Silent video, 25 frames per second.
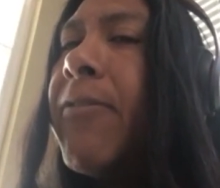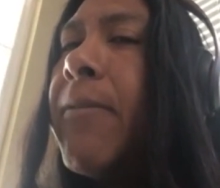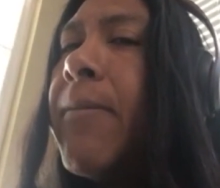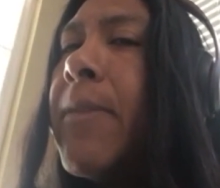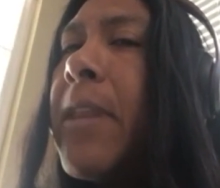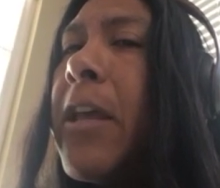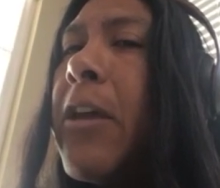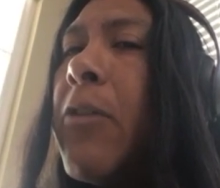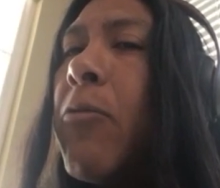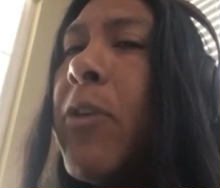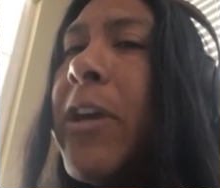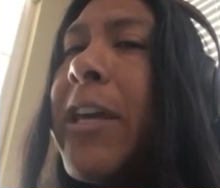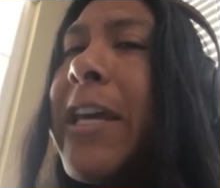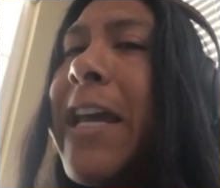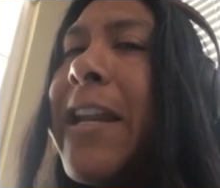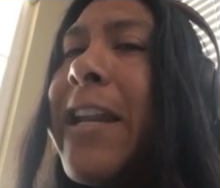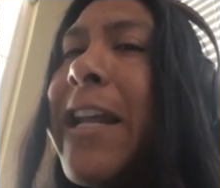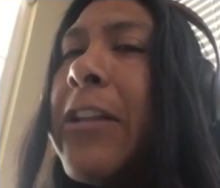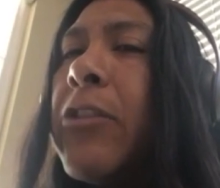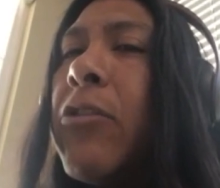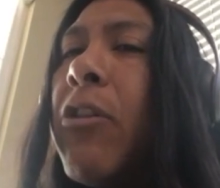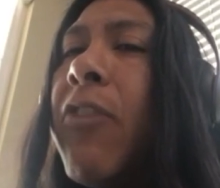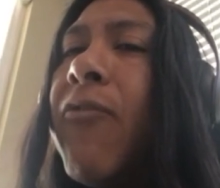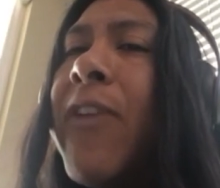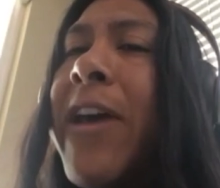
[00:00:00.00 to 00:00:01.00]
we can let
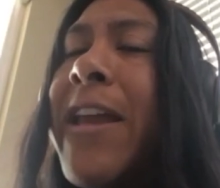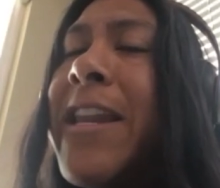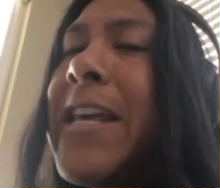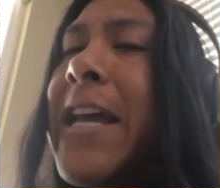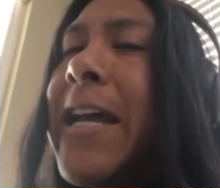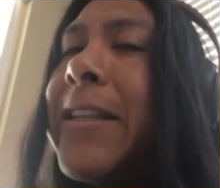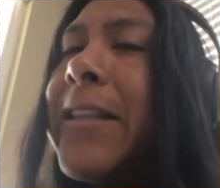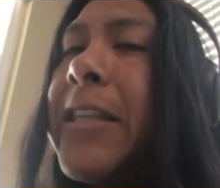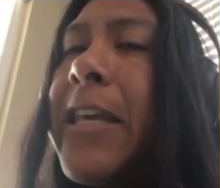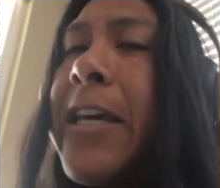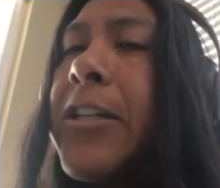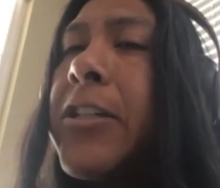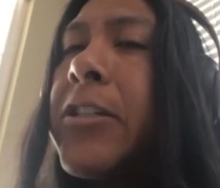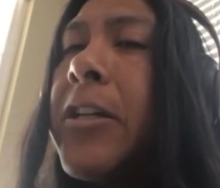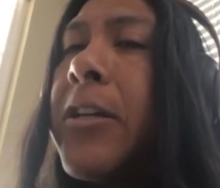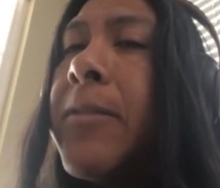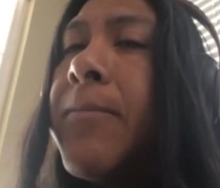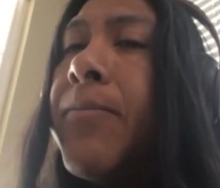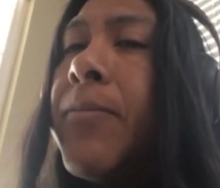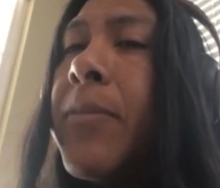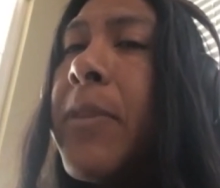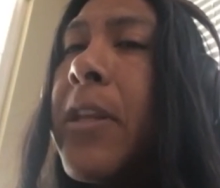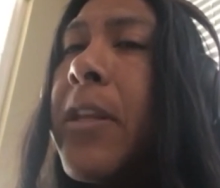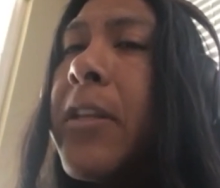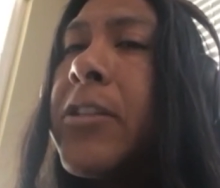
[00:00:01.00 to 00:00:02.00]
go of any addiction,
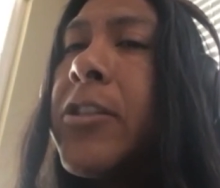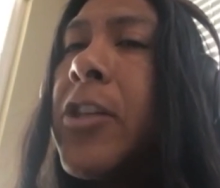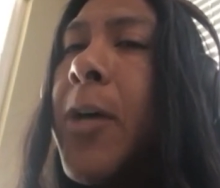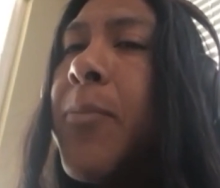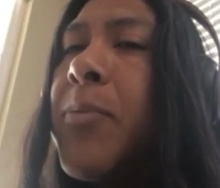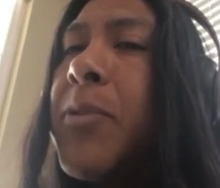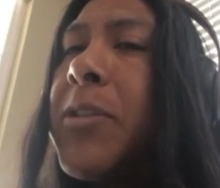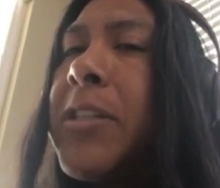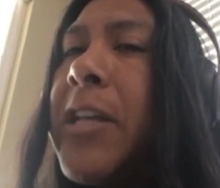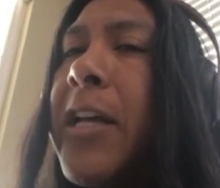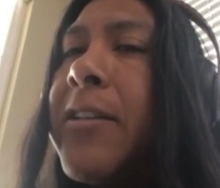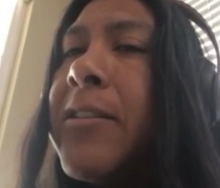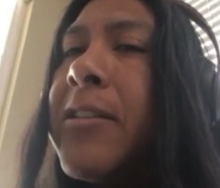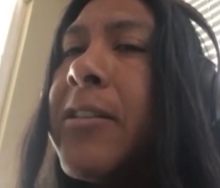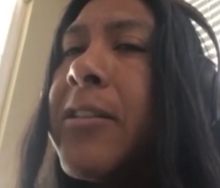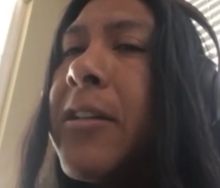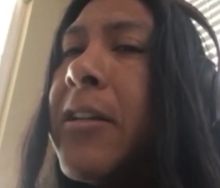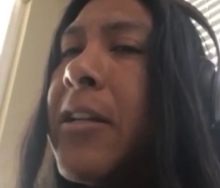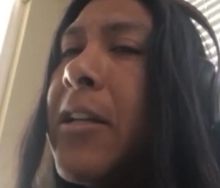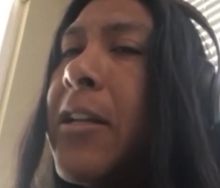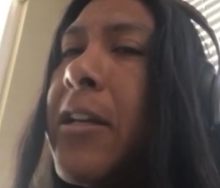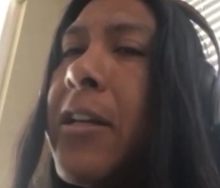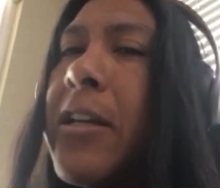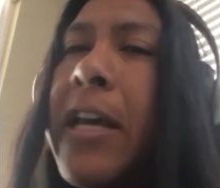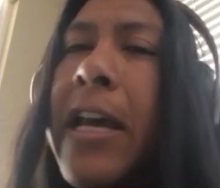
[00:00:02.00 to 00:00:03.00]
substance,
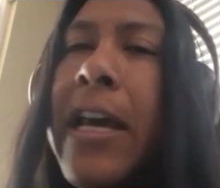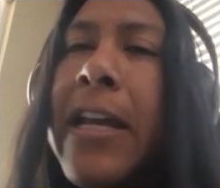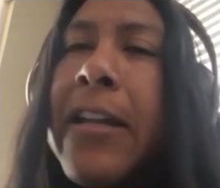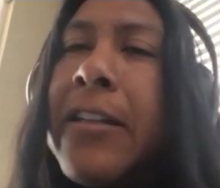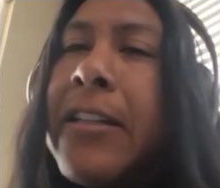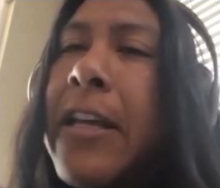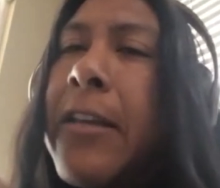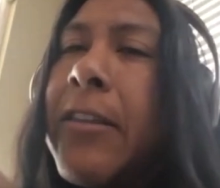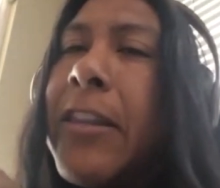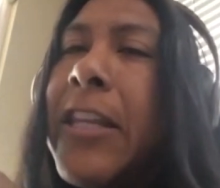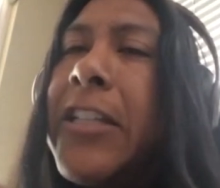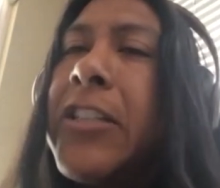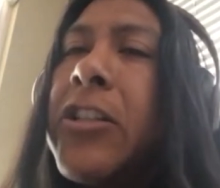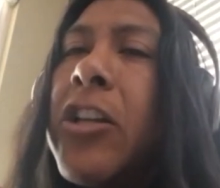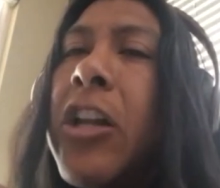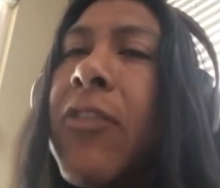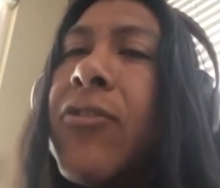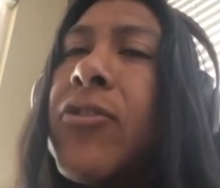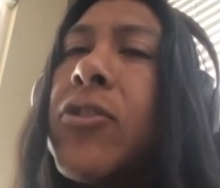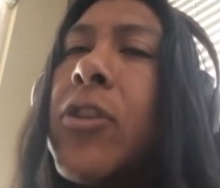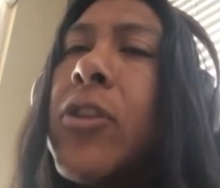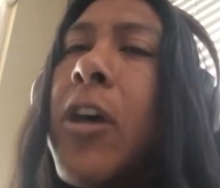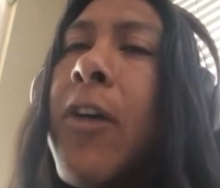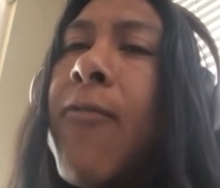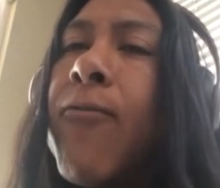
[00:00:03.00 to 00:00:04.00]
and the addiction of
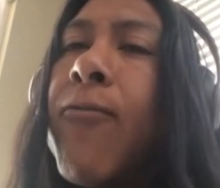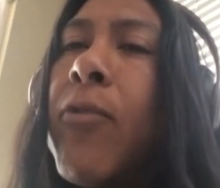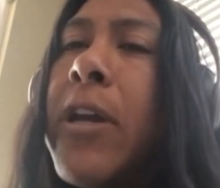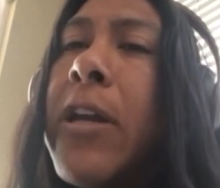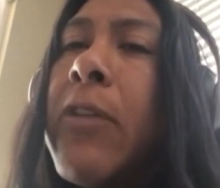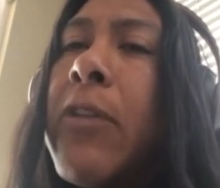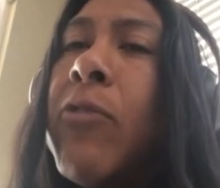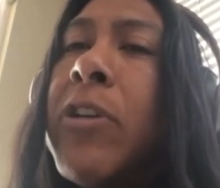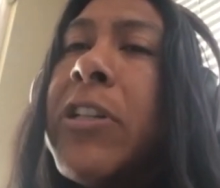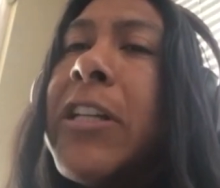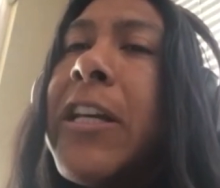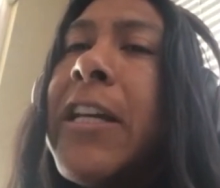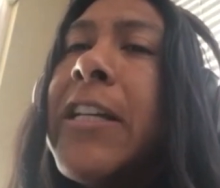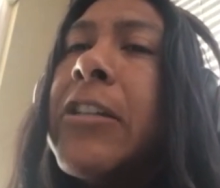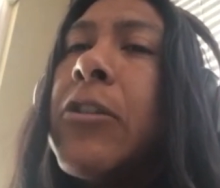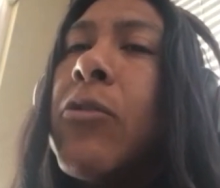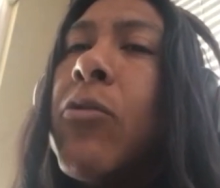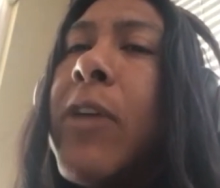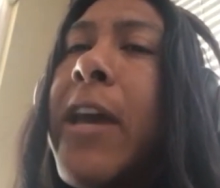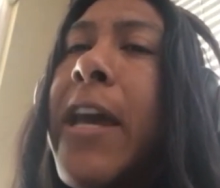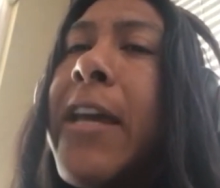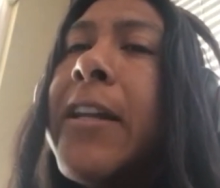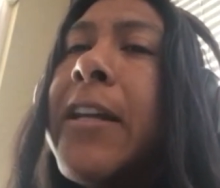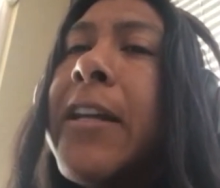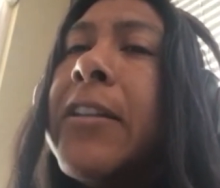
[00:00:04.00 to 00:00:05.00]
suffering, which is
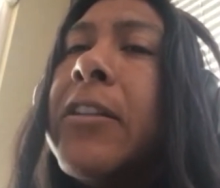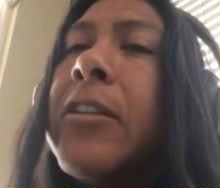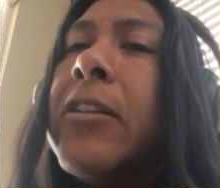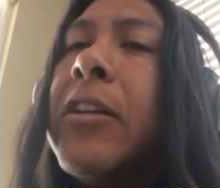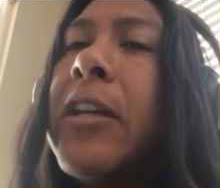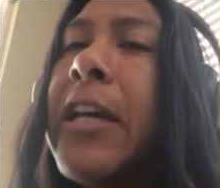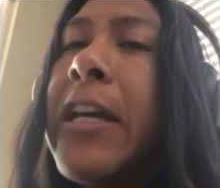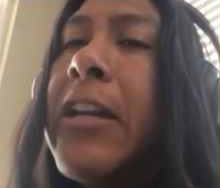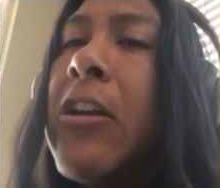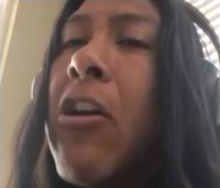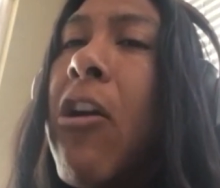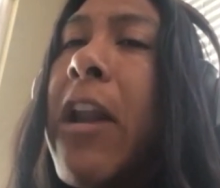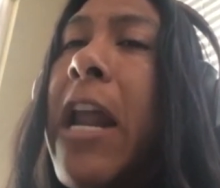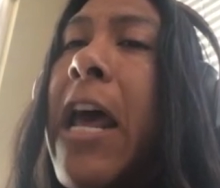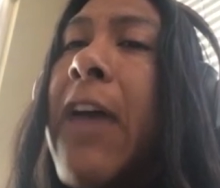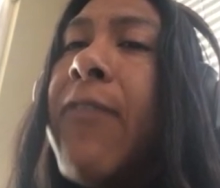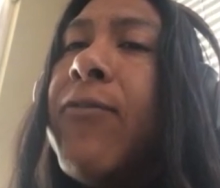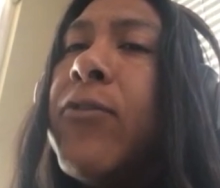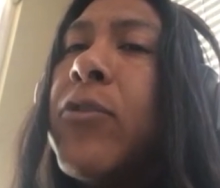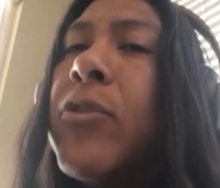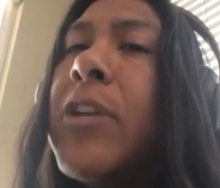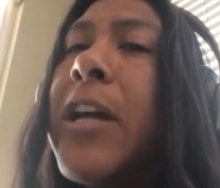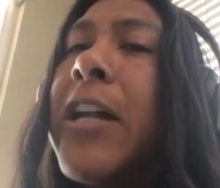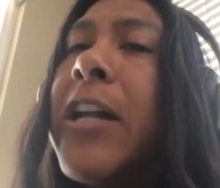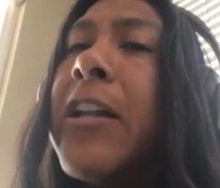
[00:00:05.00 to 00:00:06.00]
created in our life
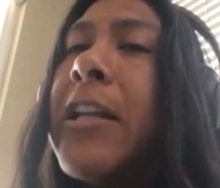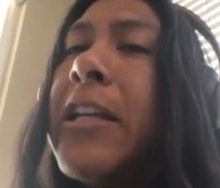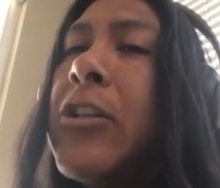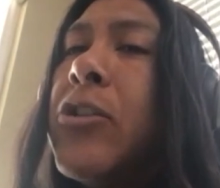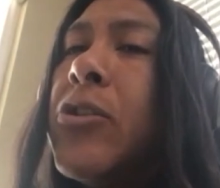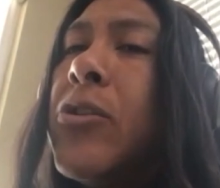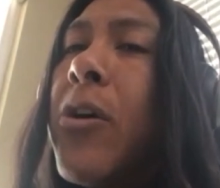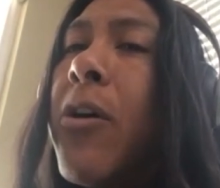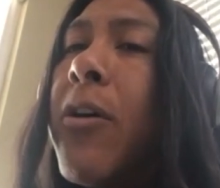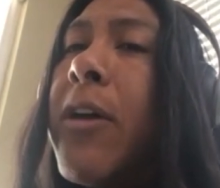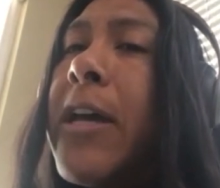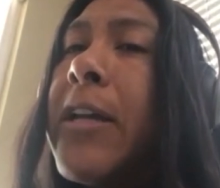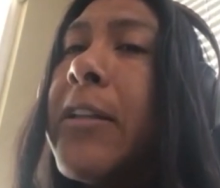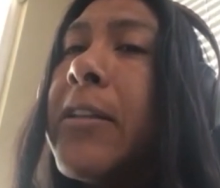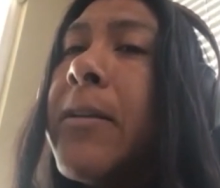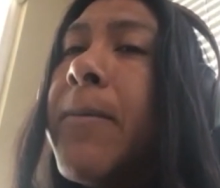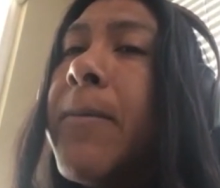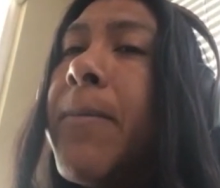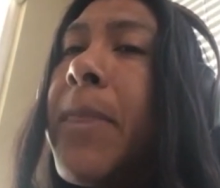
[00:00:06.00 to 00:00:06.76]
to not enjoy it.